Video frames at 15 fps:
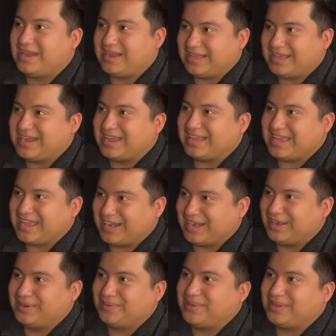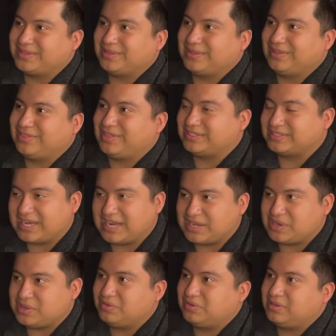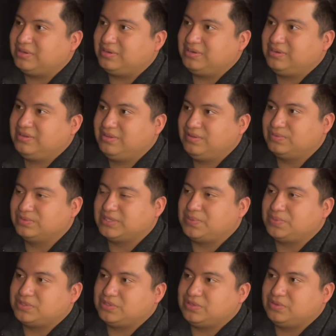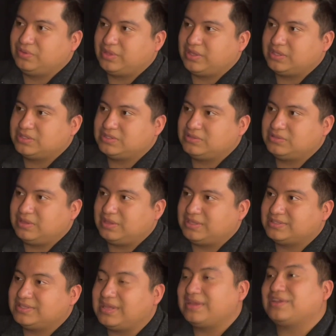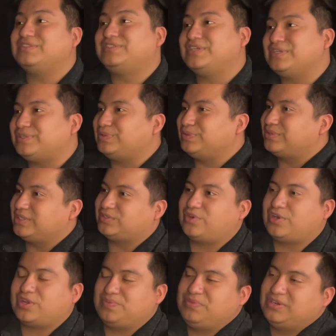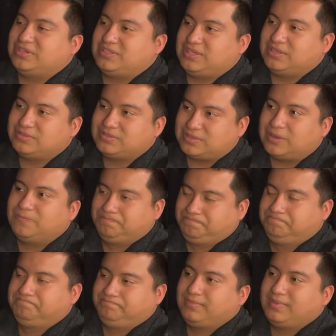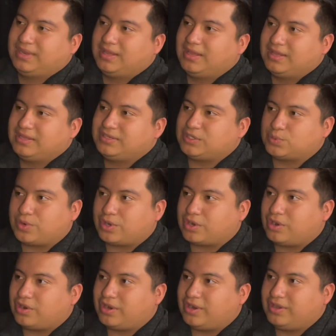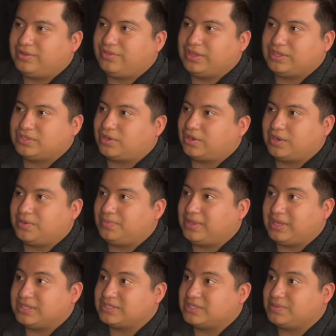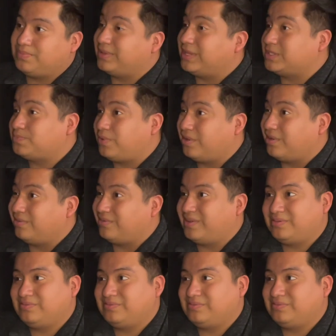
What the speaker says: And I care about the things that I do, and was able to do things, at least. I continue to do things for our community. Right. So awesome. Work hard. Things aren't going to be easy, but that's part of it.